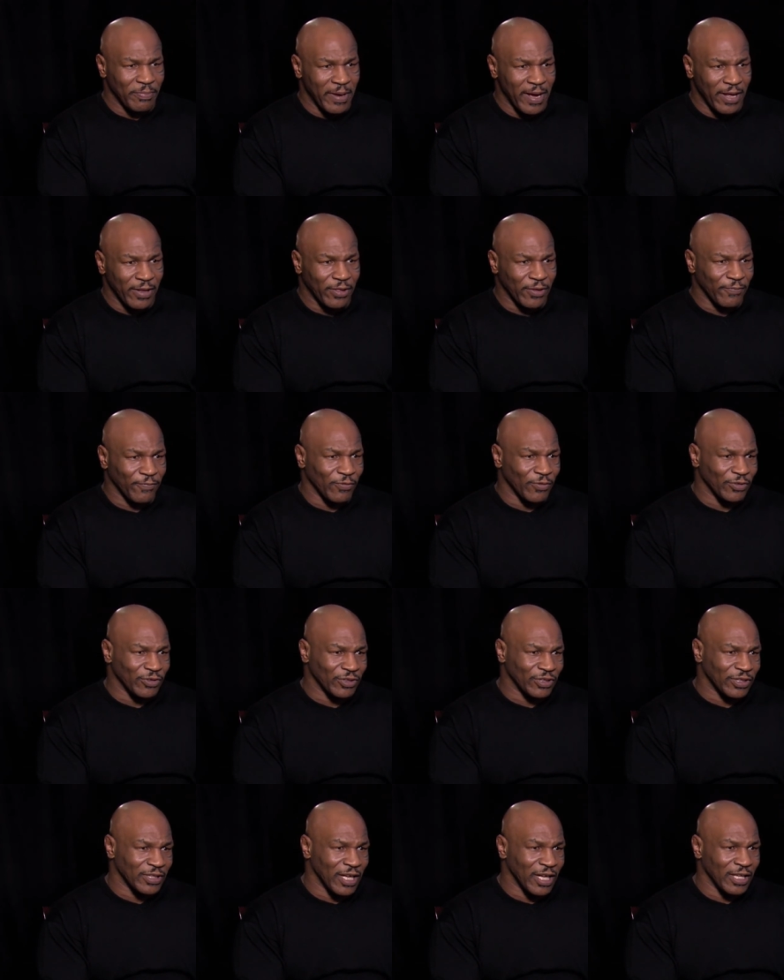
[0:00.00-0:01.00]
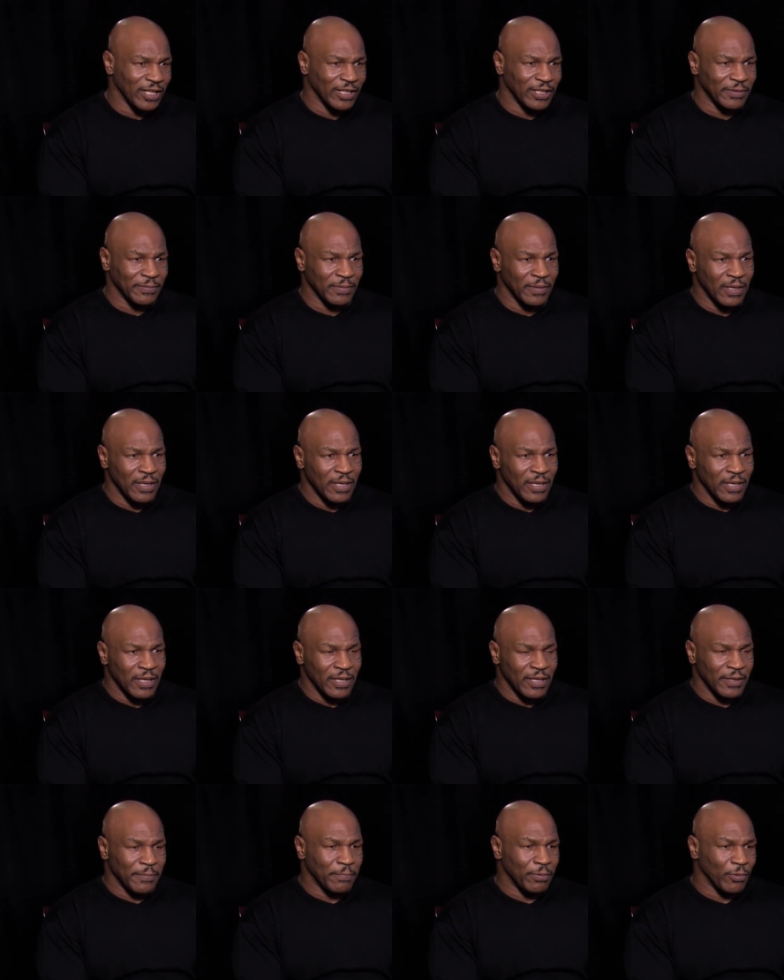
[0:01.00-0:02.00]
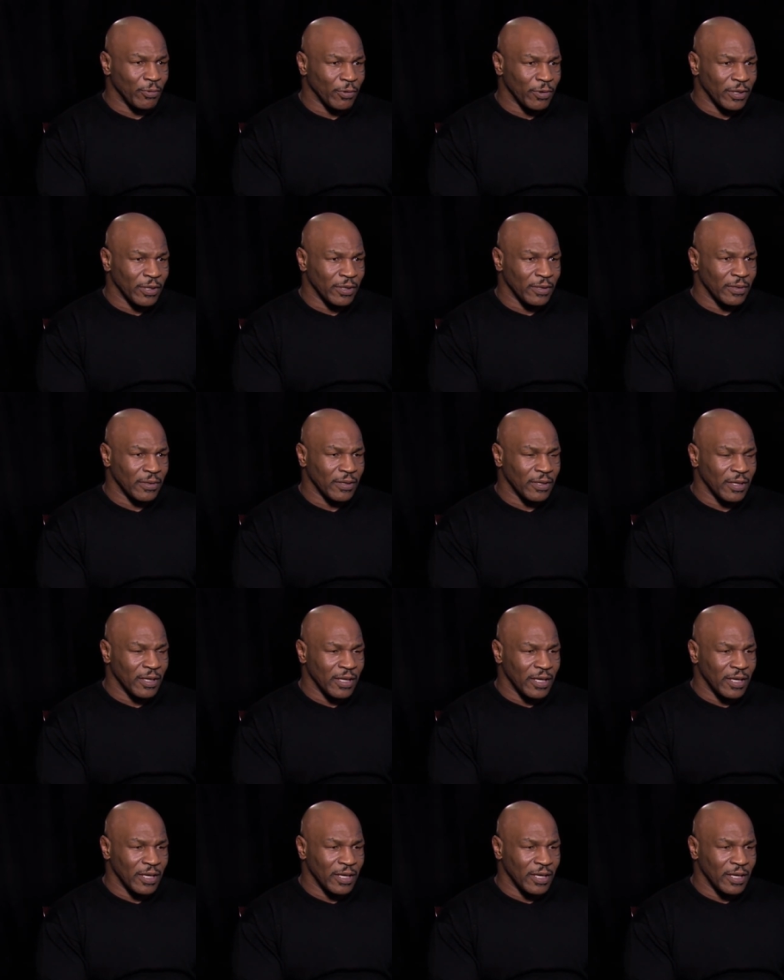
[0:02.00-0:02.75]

masterful in the style that he employs,